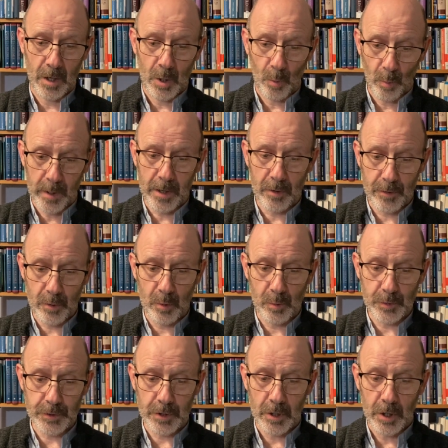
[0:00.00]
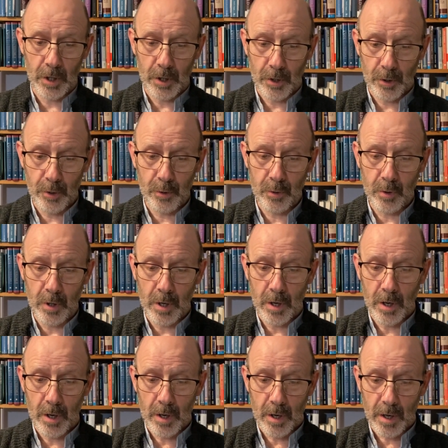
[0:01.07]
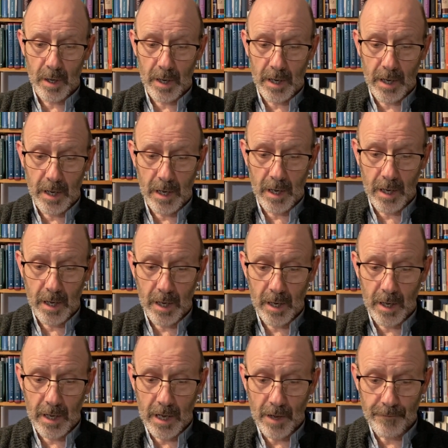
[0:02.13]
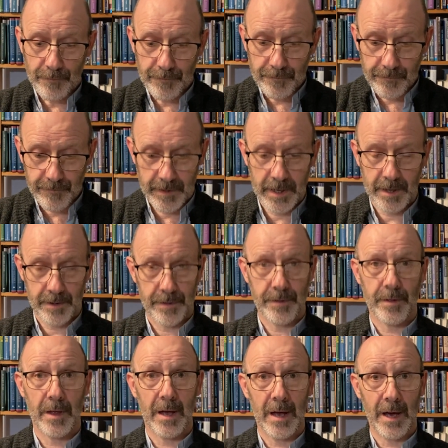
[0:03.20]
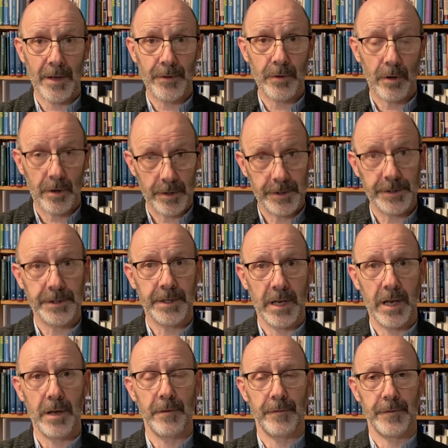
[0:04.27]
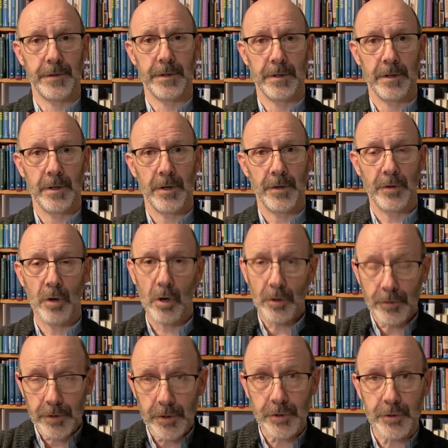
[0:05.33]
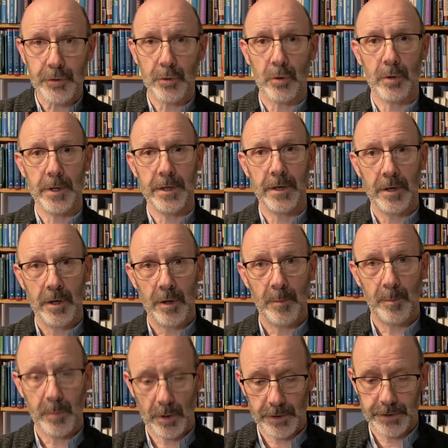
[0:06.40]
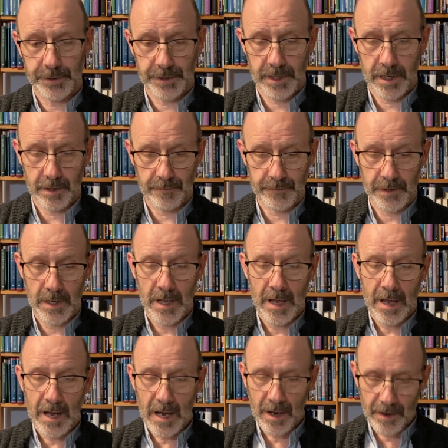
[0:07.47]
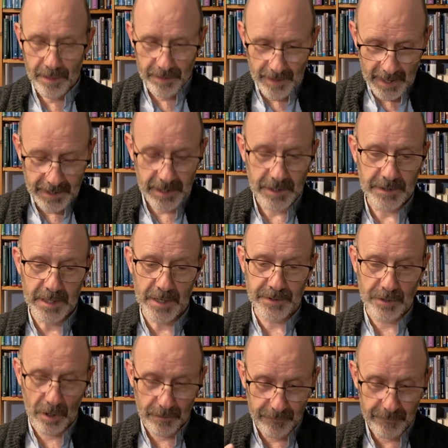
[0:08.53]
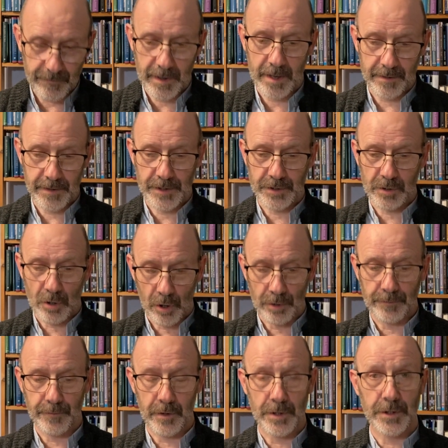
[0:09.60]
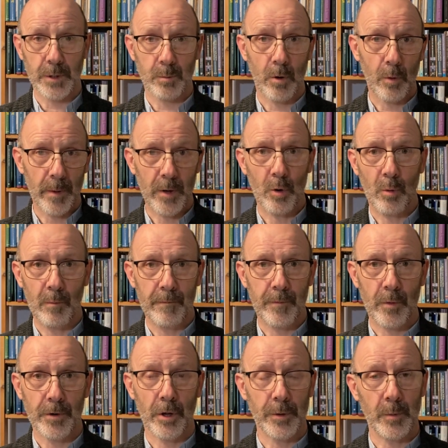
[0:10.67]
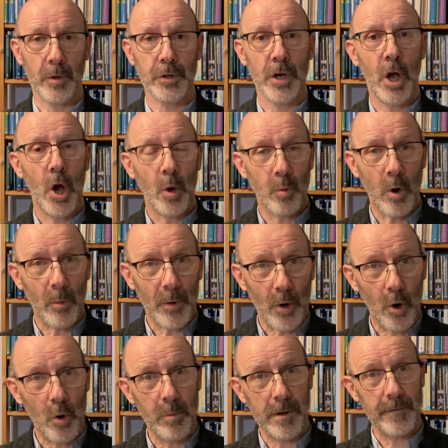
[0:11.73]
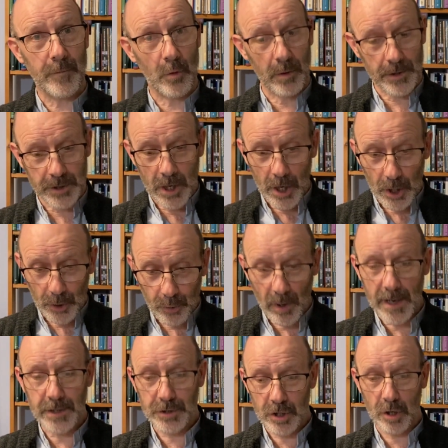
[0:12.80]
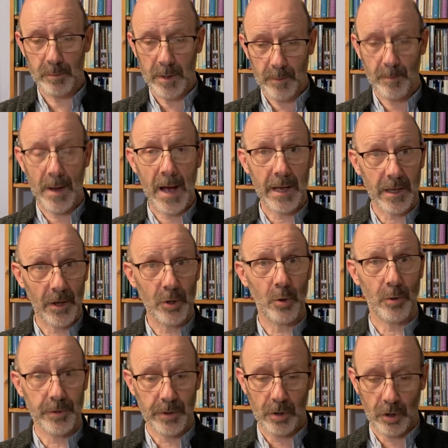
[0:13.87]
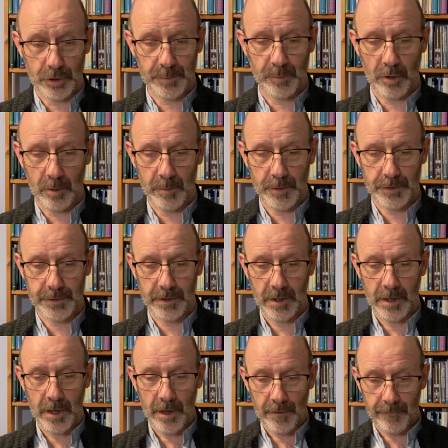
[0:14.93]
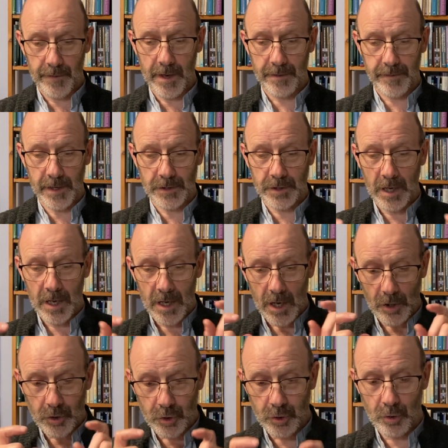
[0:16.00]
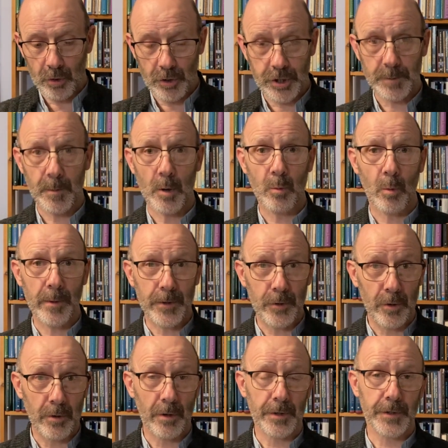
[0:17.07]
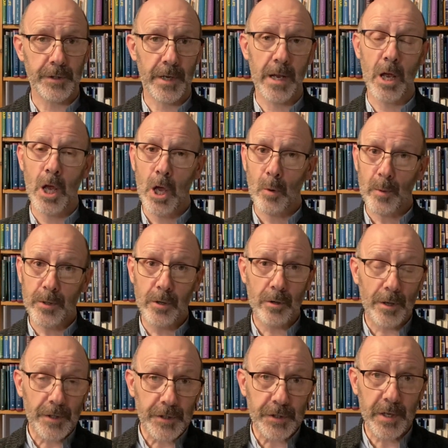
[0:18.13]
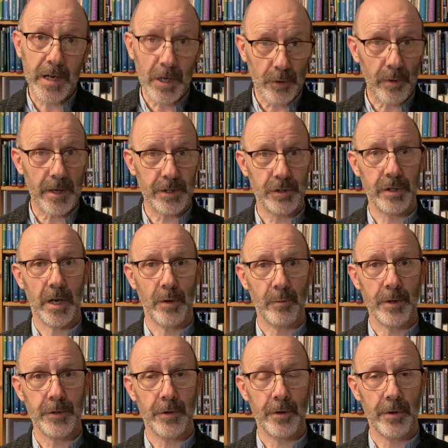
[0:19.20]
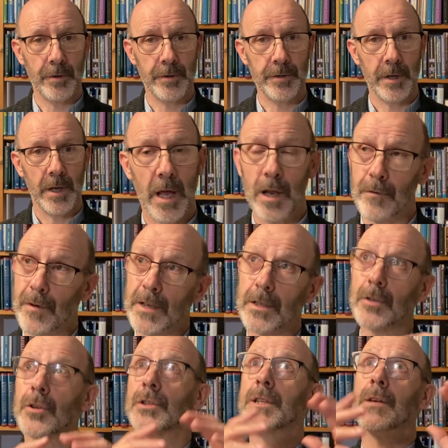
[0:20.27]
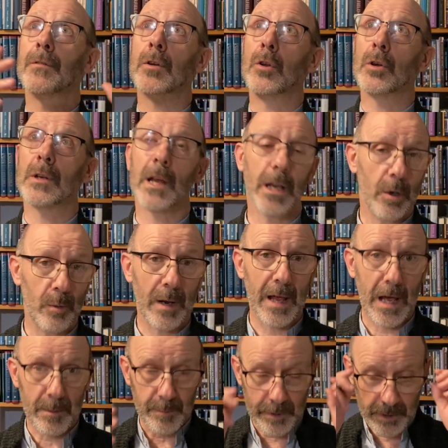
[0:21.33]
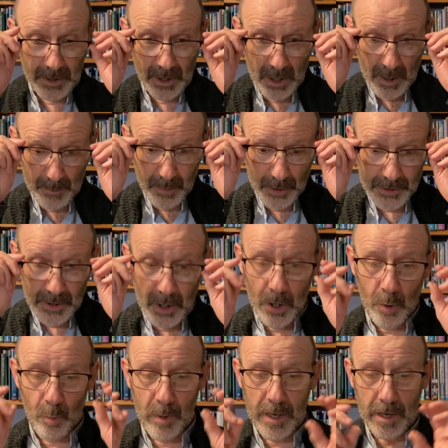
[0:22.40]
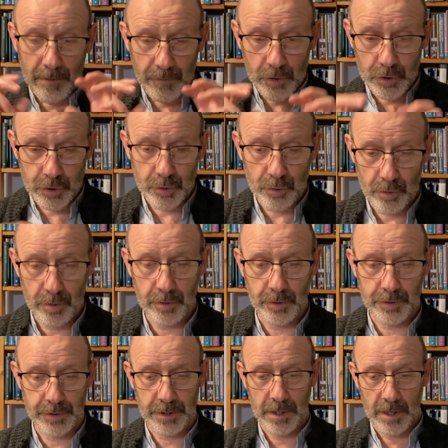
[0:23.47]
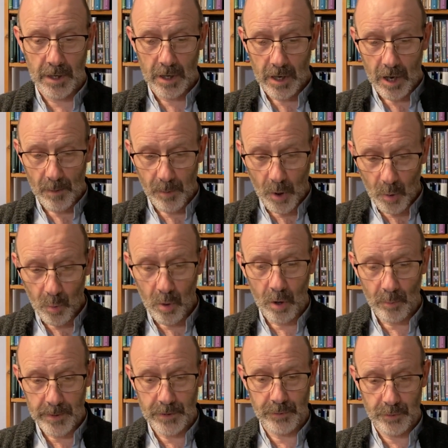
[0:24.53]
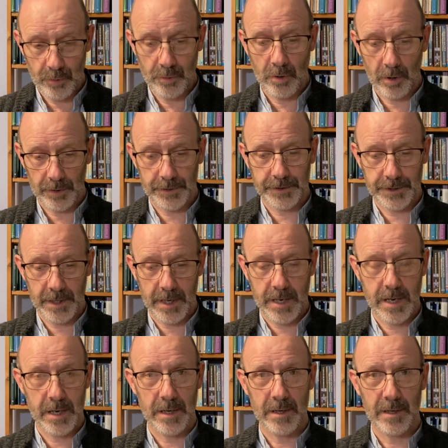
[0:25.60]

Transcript: We are those who uh, have faith and are saved. Not destroyed, but saved. And then he says, now faith is confidence in what we hope for. In other words, what we're hoping for is Christ coming back according to God's promise. Faith is assurance about what we do not see. We do not see Christ yet returned. In fact, it doesn't even look like it will happen, but we have assurance about what we do not see.